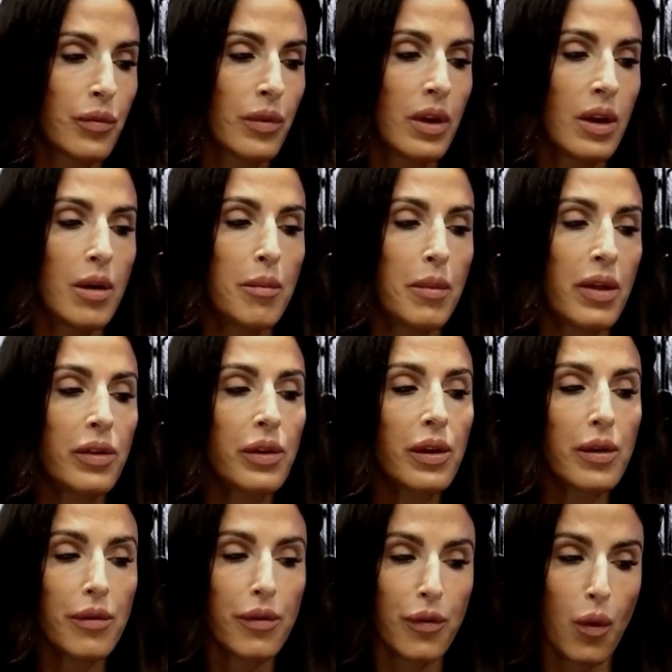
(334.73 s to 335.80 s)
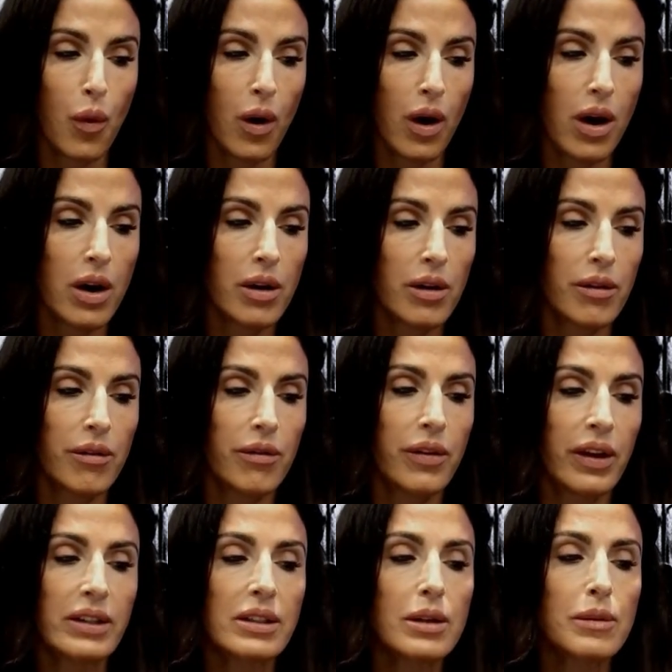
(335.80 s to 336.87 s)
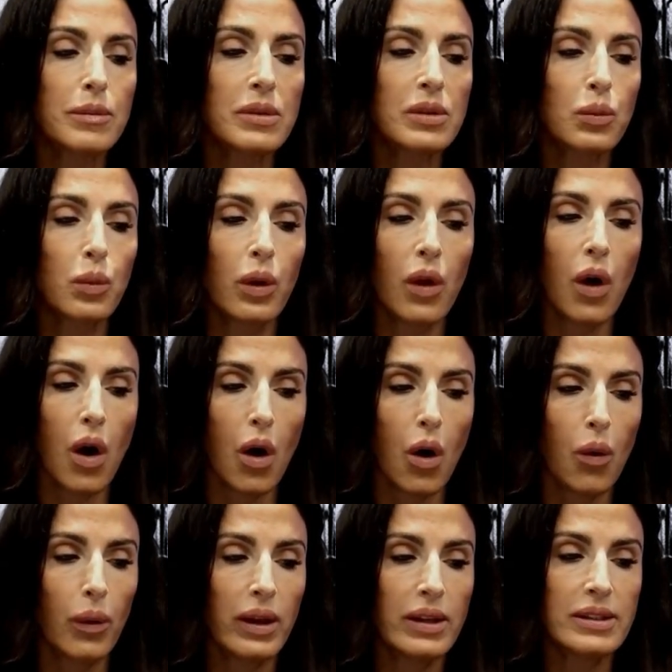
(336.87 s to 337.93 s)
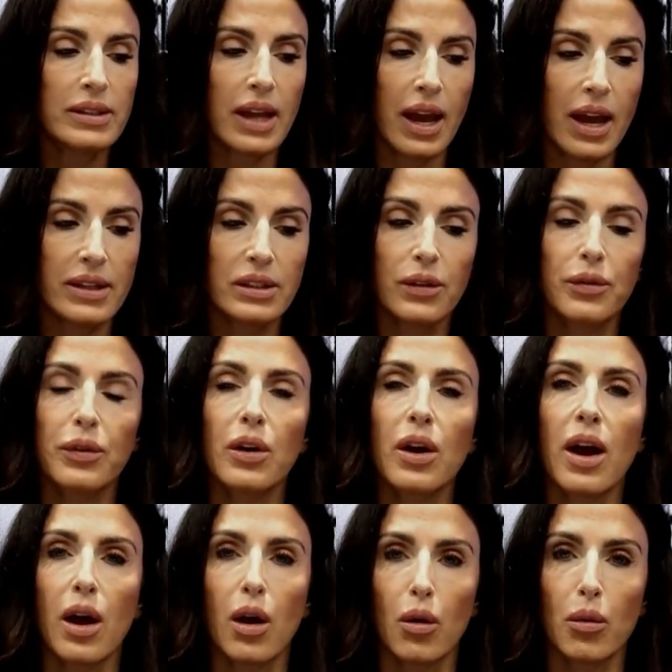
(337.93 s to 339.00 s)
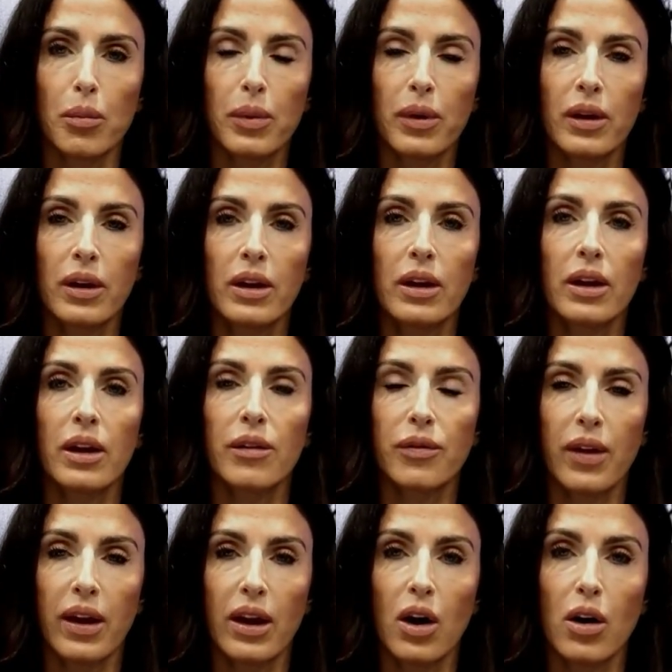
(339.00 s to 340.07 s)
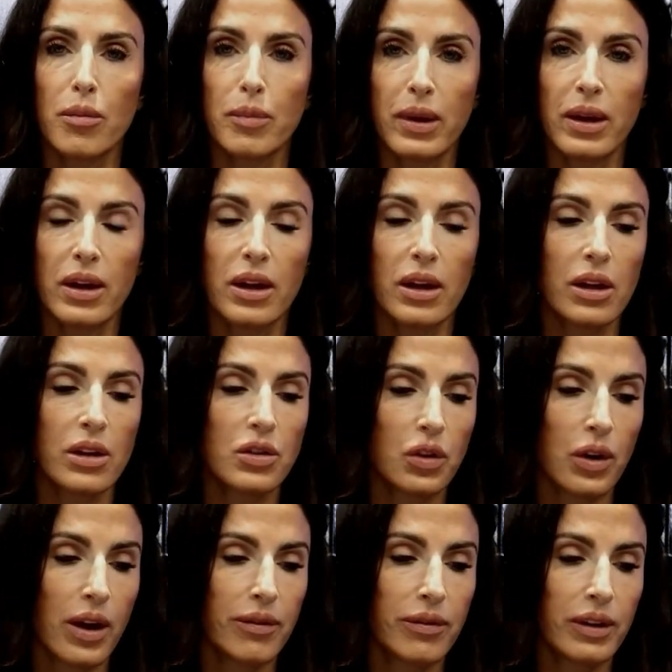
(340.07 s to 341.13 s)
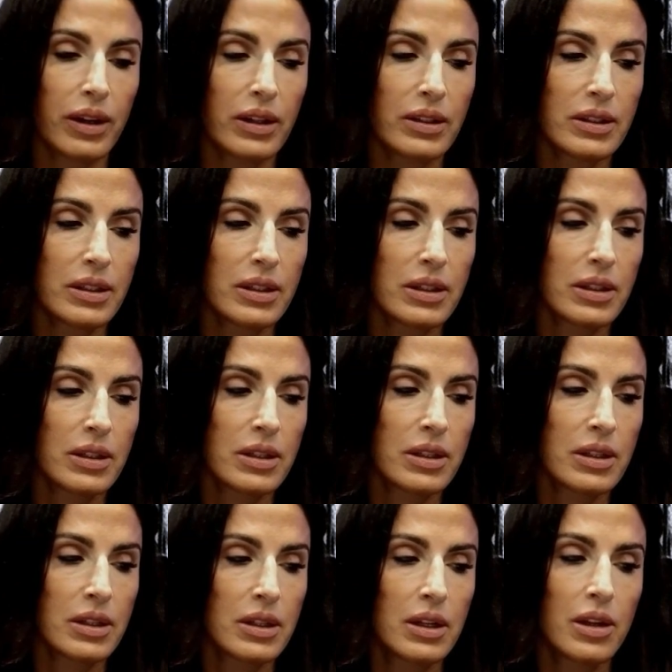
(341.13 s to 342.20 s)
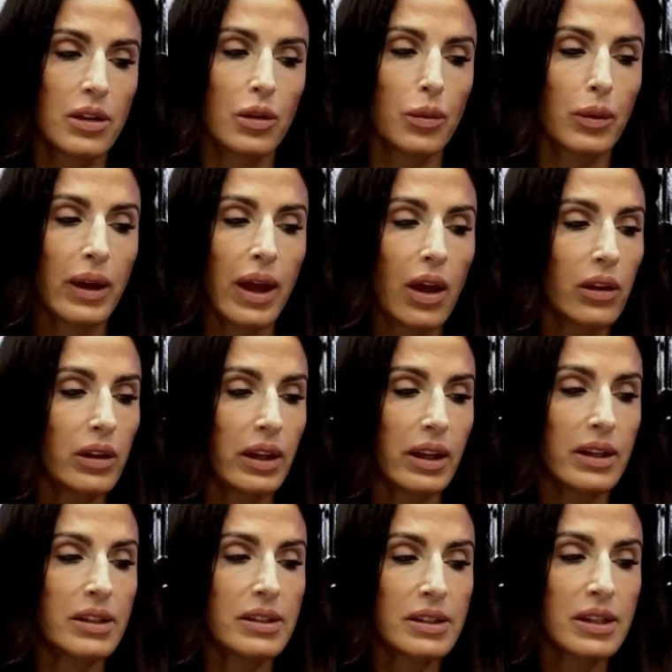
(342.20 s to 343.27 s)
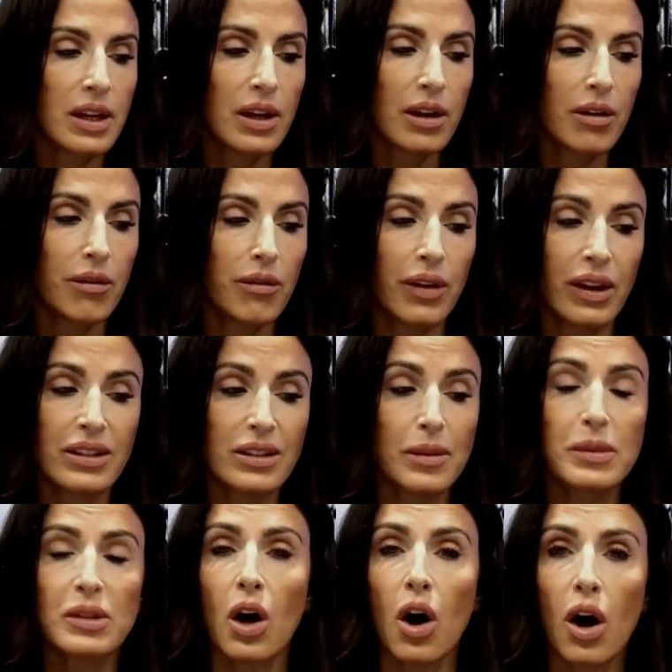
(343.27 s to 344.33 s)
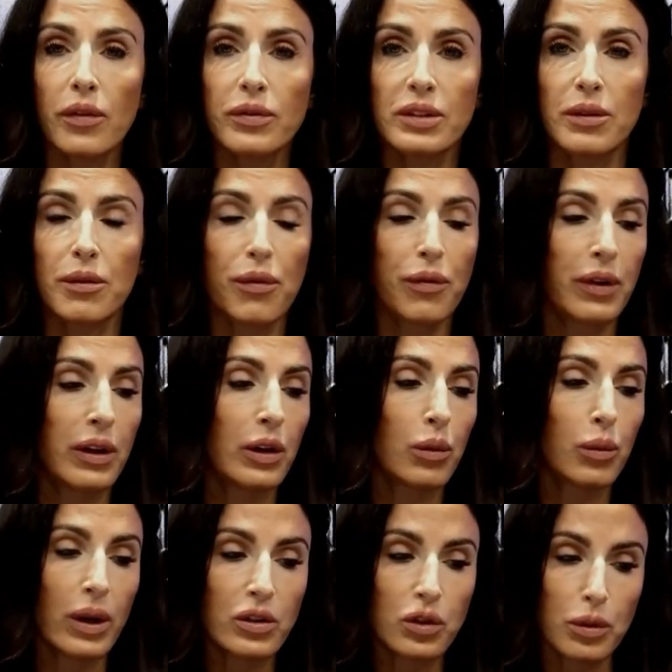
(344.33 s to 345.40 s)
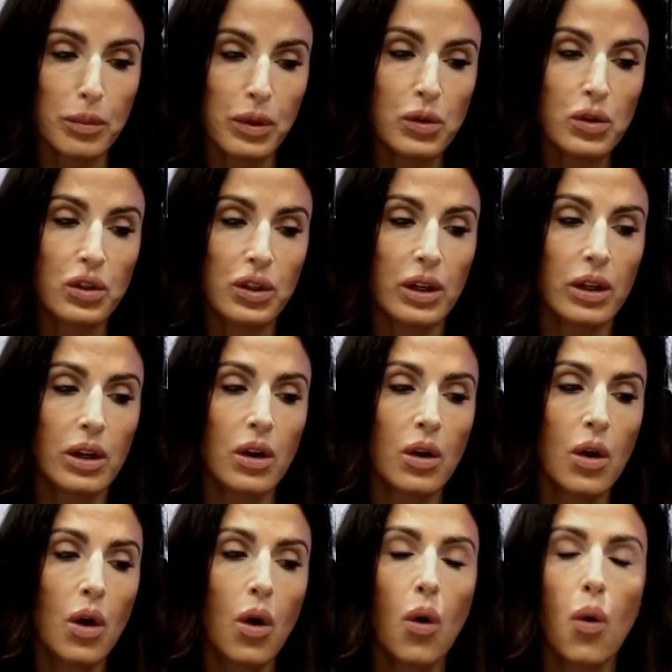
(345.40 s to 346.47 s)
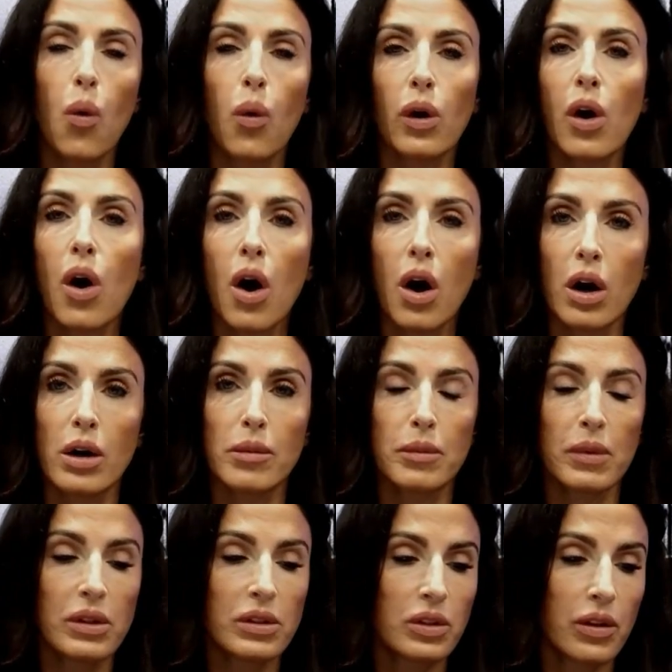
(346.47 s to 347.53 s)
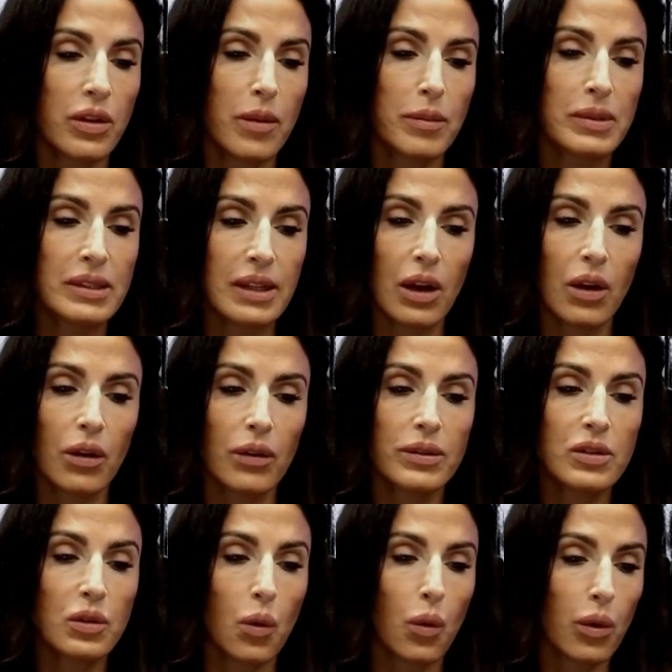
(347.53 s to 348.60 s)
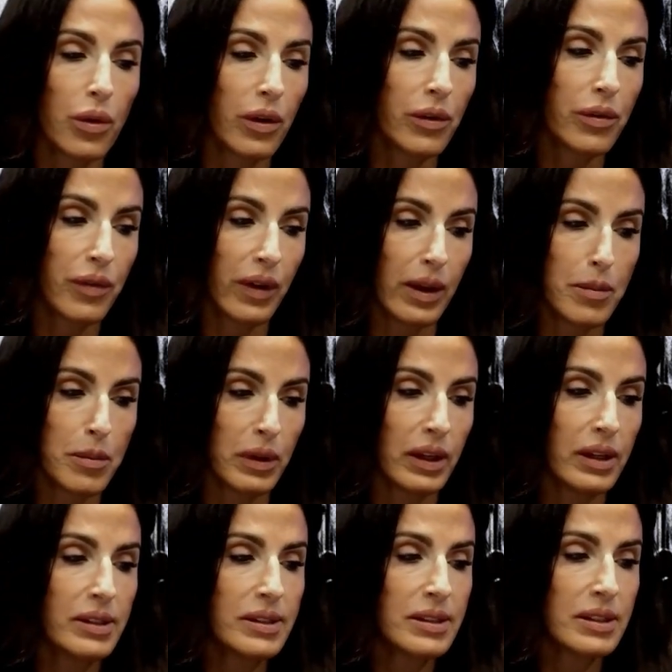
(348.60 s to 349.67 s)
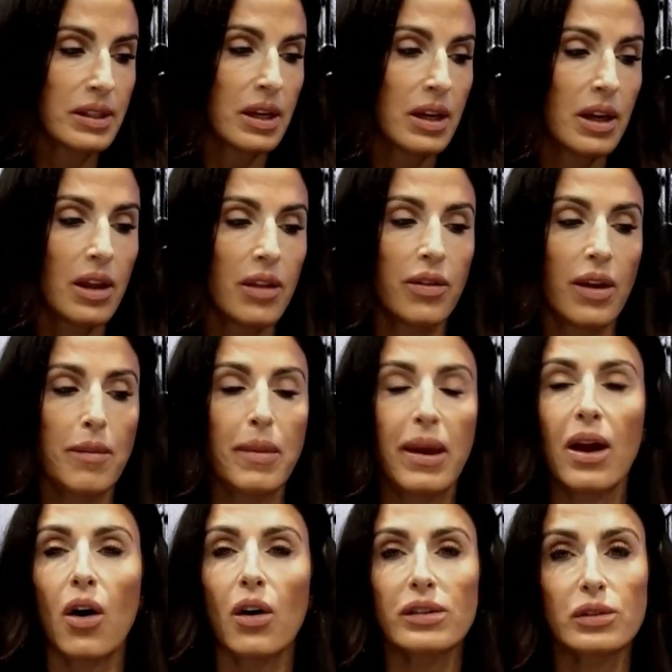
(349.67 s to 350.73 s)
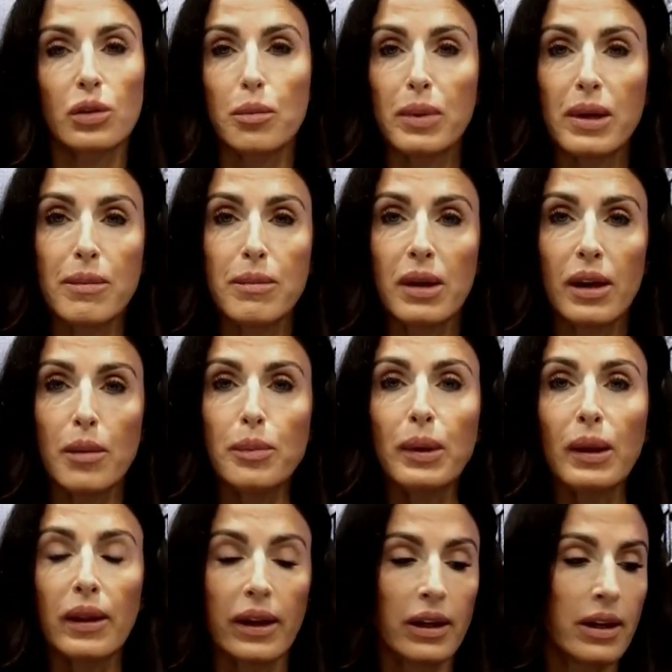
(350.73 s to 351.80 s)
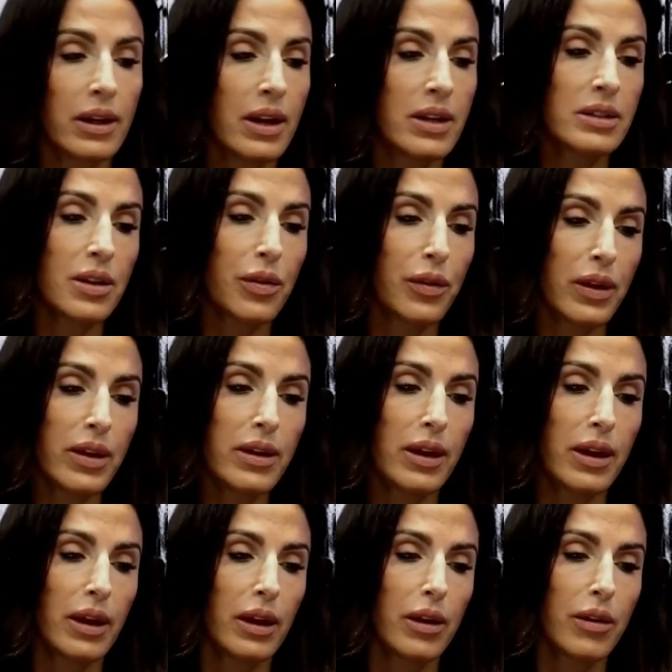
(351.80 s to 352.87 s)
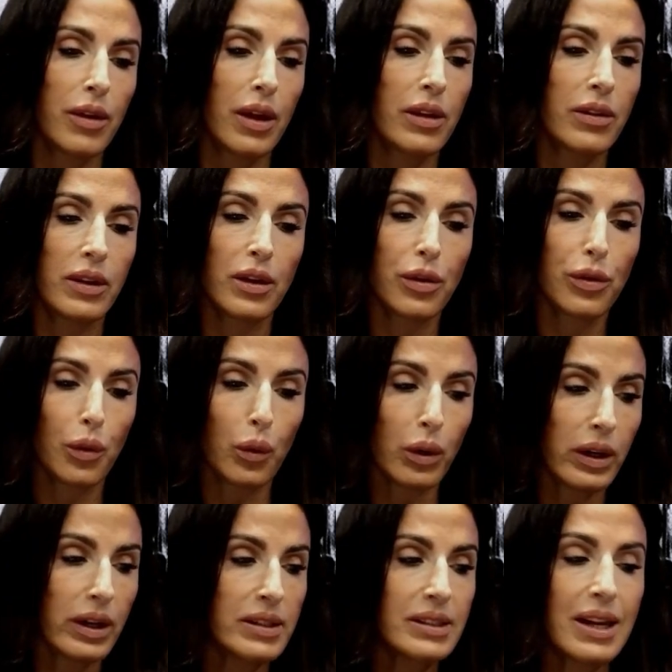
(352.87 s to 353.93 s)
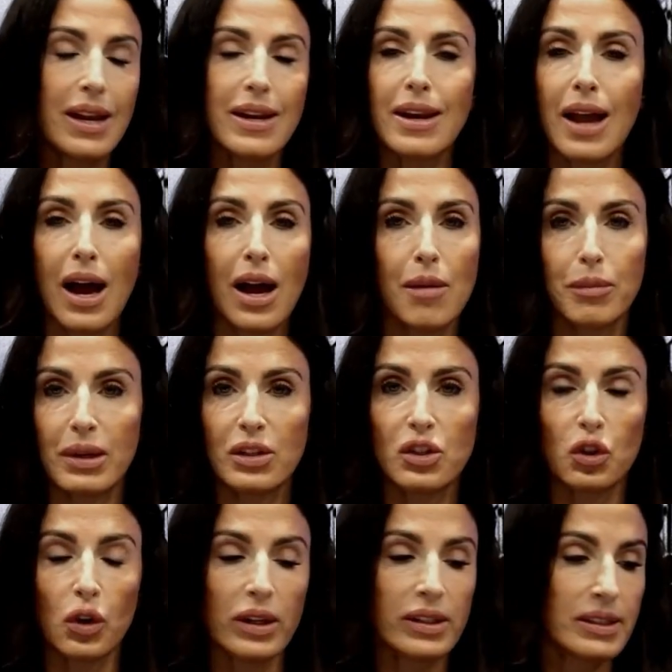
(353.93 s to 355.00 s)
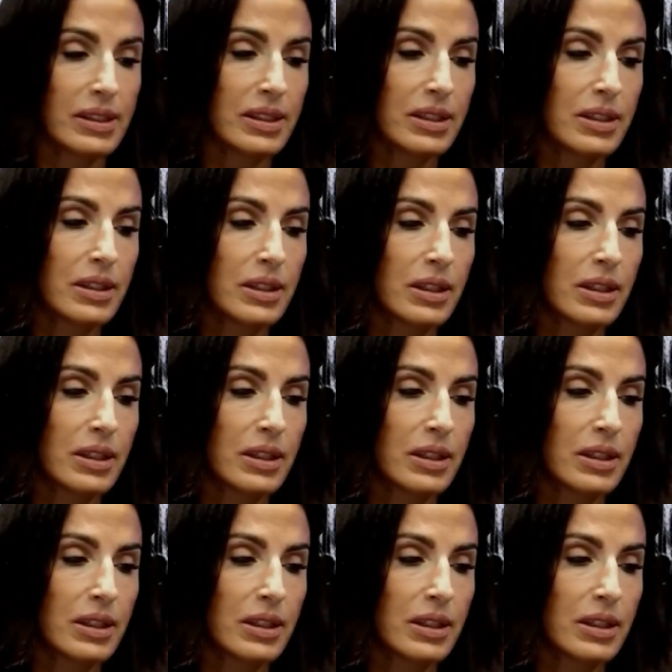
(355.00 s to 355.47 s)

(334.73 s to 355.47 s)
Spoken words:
Myth 4, victims will always ask for help if they are being trafficked. The reality is, victims often fear retribution or harm to themselves or their families. They may also be manipulated into thinking that the authorities cannot be trusted.